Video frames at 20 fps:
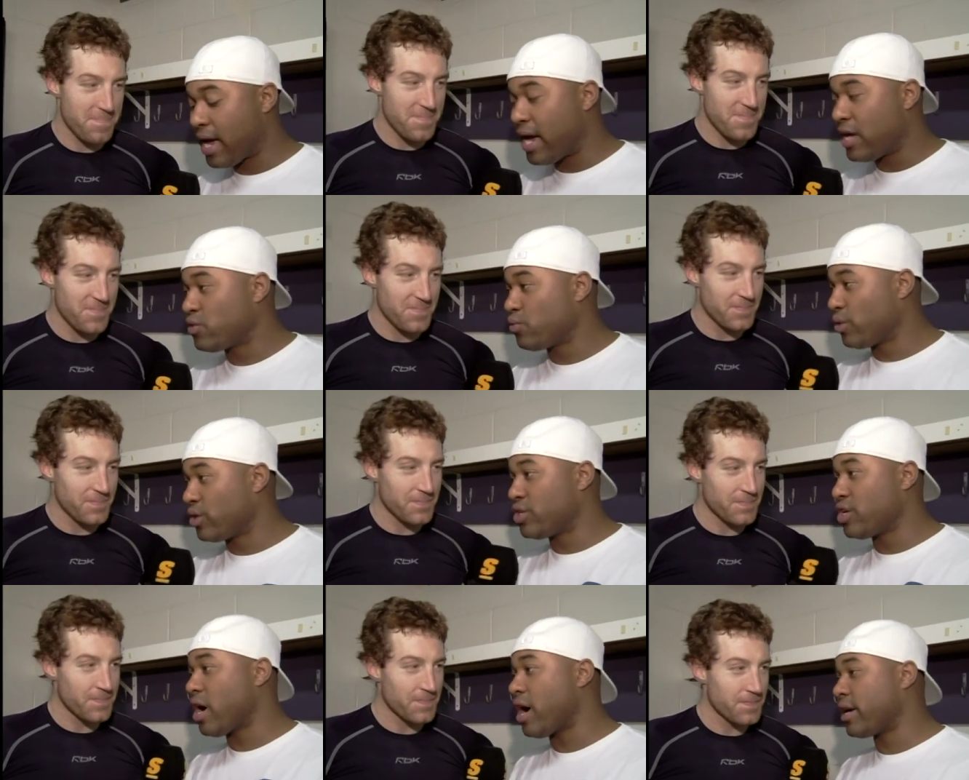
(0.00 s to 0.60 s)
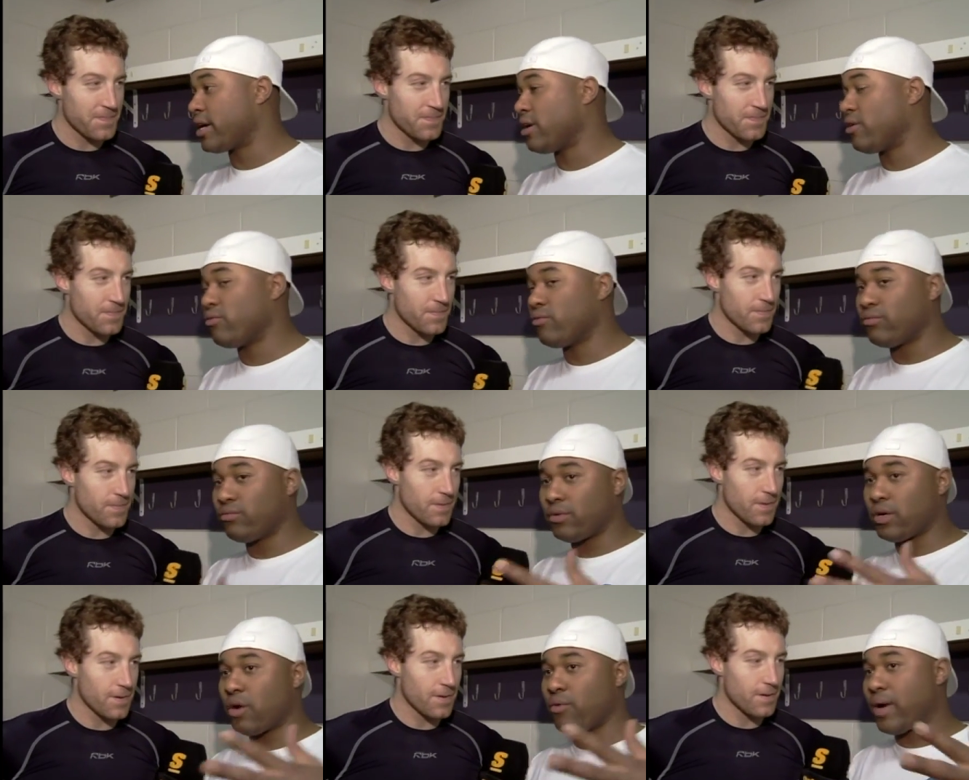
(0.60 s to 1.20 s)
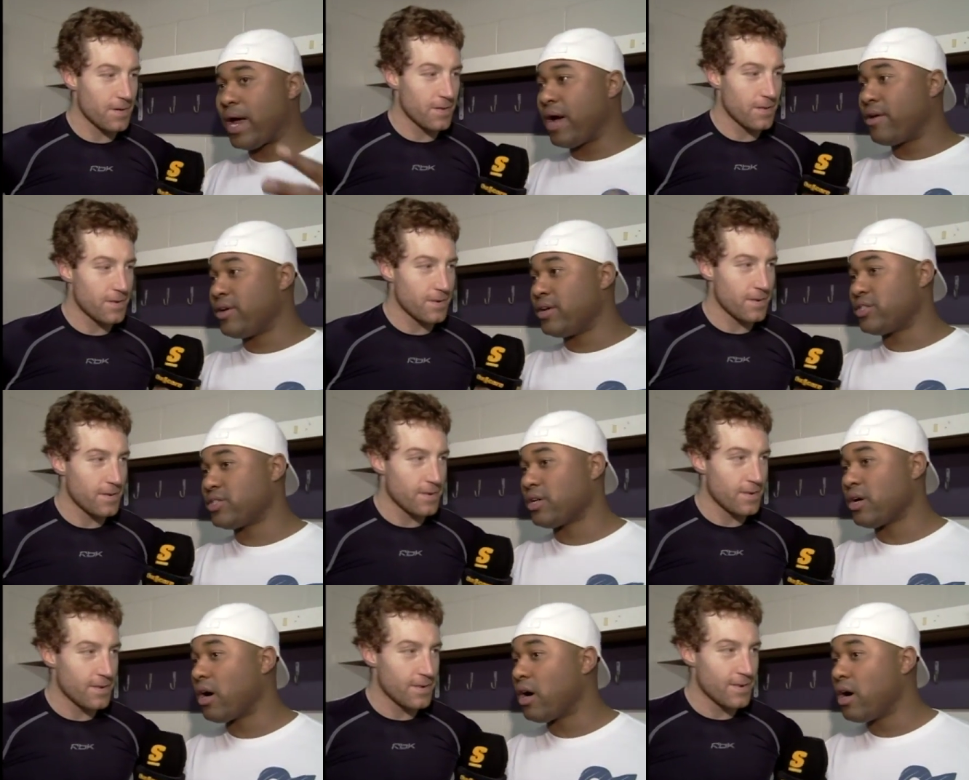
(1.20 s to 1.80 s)
Speaker 1: As we're talking around
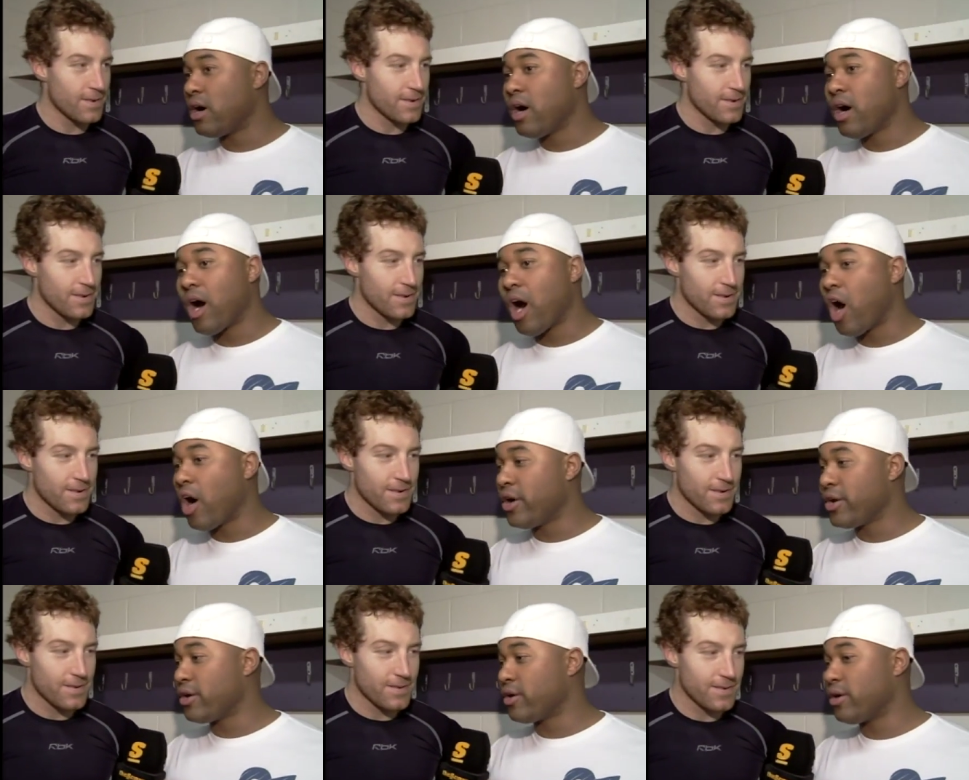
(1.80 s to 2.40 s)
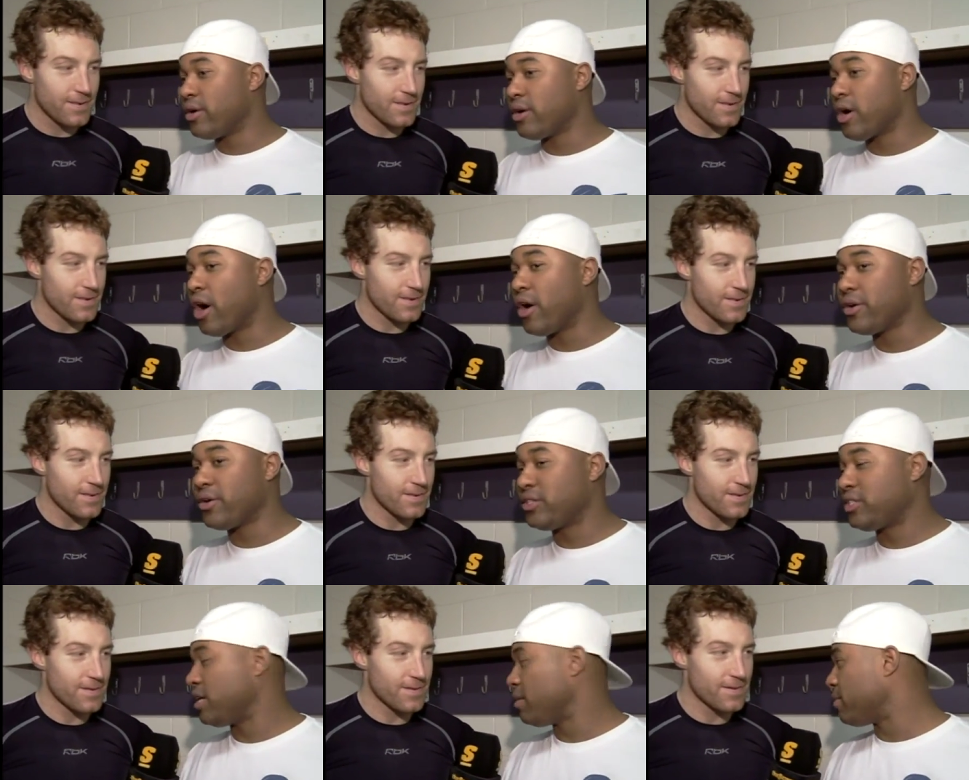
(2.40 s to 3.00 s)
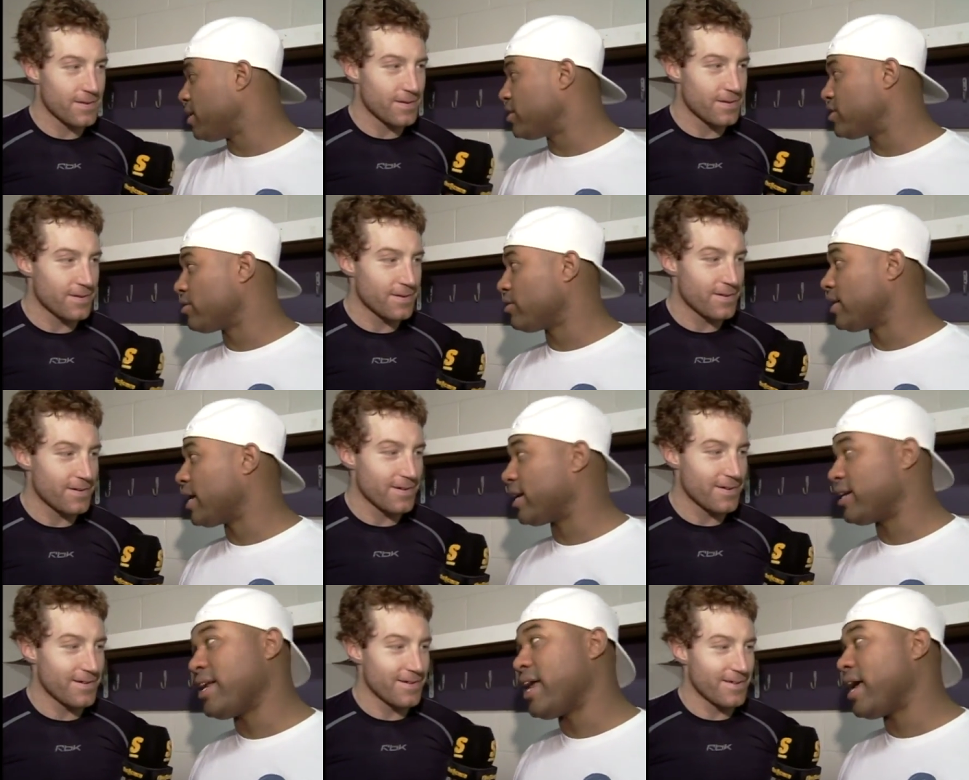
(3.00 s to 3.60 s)
us, all your teammates are like